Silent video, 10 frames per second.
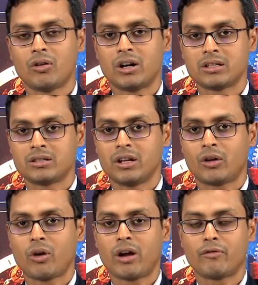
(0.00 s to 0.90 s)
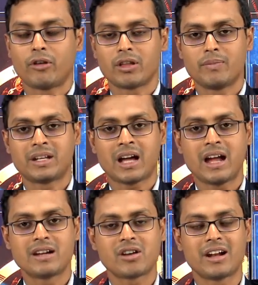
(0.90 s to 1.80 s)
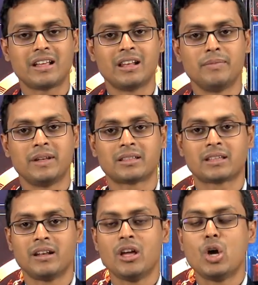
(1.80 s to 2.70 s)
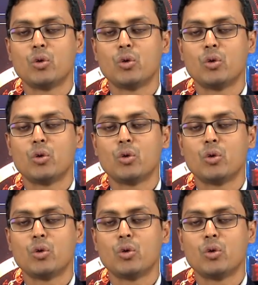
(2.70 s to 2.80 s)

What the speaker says: what is required for the beta hydride elimination,